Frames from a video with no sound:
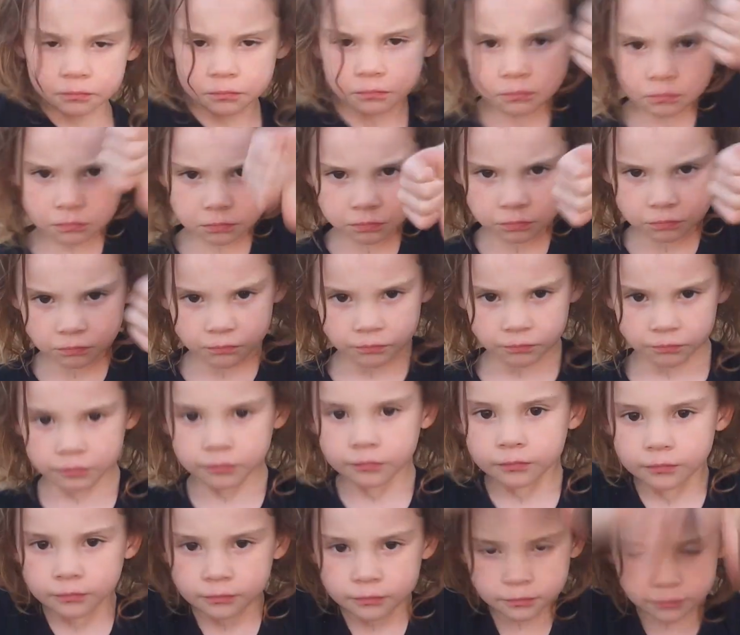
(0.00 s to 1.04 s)
so you guys
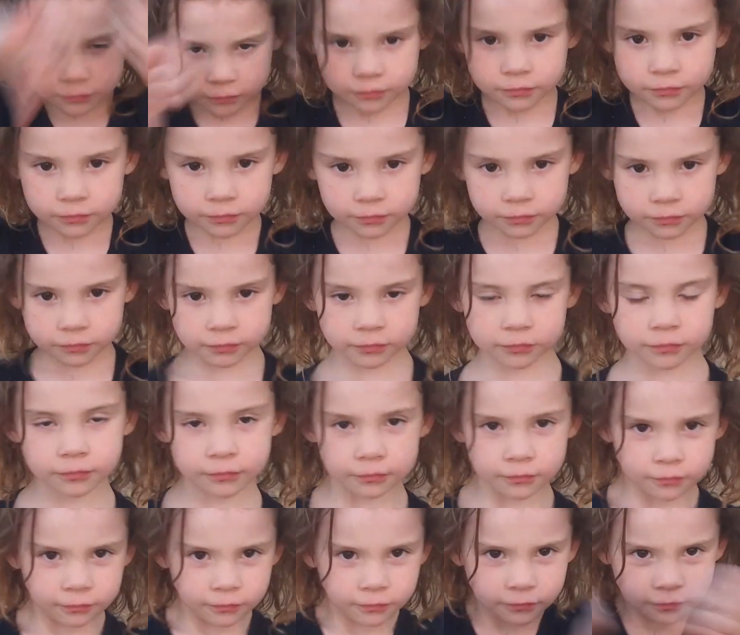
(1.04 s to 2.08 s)
can go ahead and go
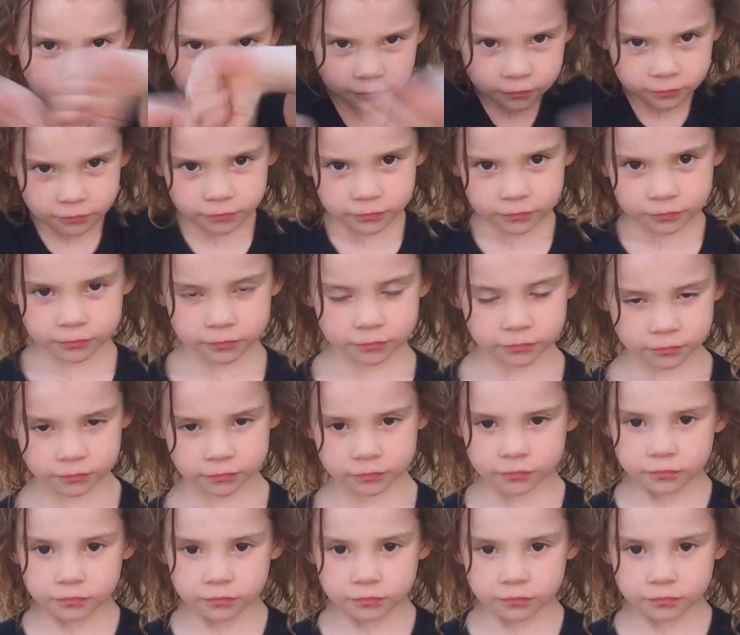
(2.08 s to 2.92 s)
there and subscribe.